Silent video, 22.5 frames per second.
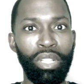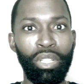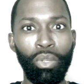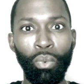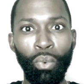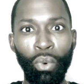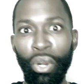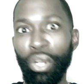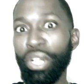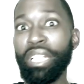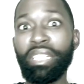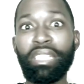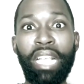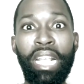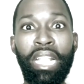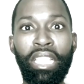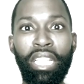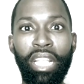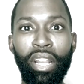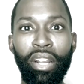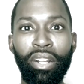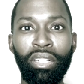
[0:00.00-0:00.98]
The word is
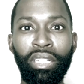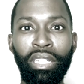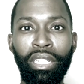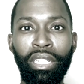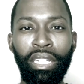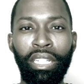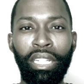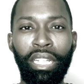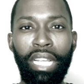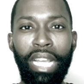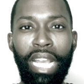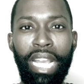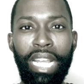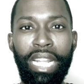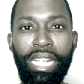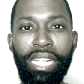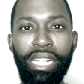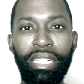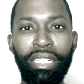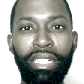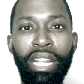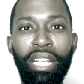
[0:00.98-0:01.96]
in there,
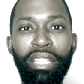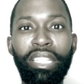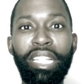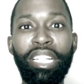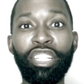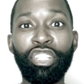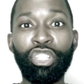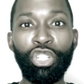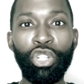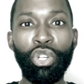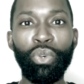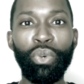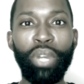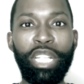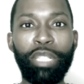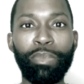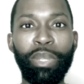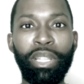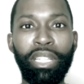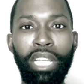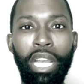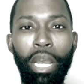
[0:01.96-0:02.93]
and nothing new has
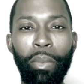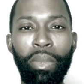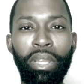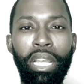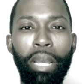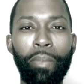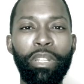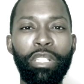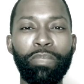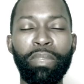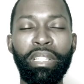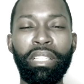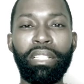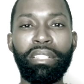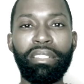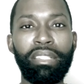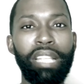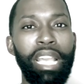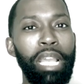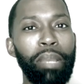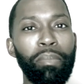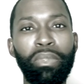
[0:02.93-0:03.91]
been coming up. It's been the
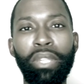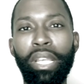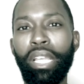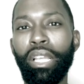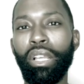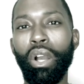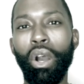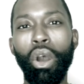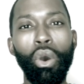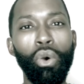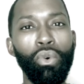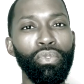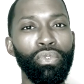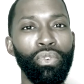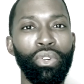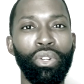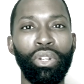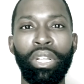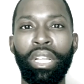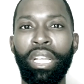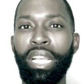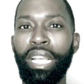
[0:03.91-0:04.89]
same thing
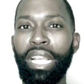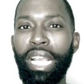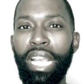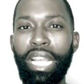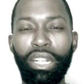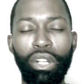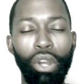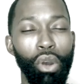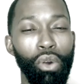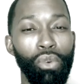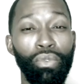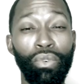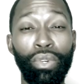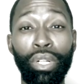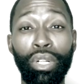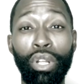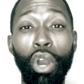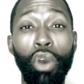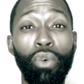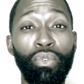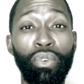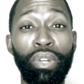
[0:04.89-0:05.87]
over and over and
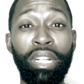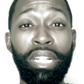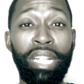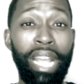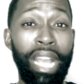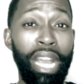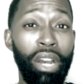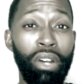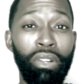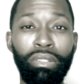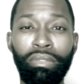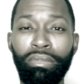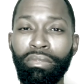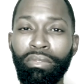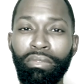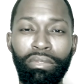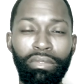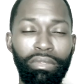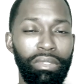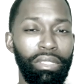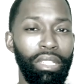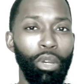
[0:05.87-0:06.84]
over. And now,
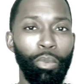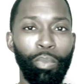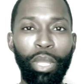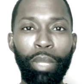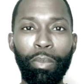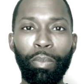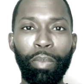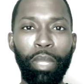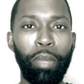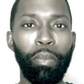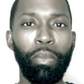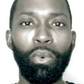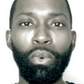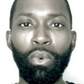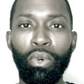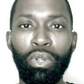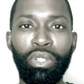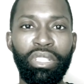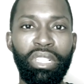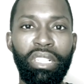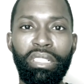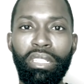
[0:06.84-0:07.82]
people
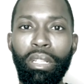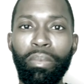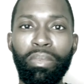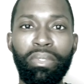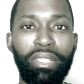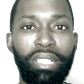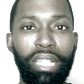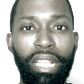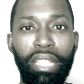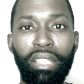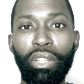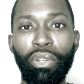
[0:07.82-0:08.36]
are just upset.